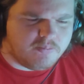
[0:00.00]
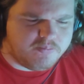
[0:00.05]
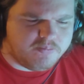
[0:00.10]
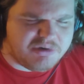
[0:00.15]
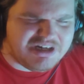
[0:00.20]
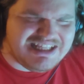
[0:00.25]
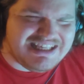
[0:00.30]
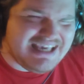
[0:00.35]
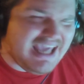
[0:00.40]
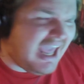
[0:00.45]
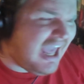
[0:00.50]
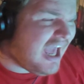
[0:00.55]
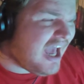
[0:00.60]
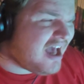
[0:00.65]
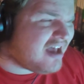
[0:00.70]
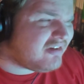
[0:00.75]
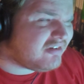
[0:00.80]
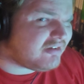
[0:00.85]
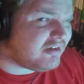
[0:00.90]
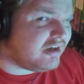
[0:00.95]
but he
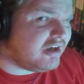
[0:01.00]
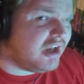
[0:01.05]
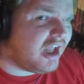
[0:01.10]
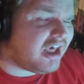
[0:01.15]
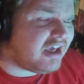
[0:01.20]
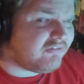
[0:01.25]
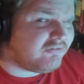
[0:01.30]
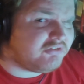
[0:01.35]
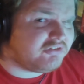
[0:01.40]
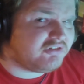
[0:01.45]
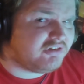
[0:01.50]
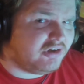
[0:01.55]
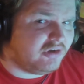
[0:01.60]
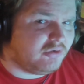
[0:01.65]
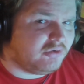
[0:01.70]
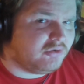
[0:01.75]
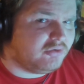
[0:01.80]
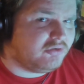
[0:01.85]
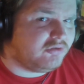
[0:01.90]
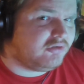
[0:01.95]
has knife
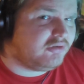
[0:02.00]
skills.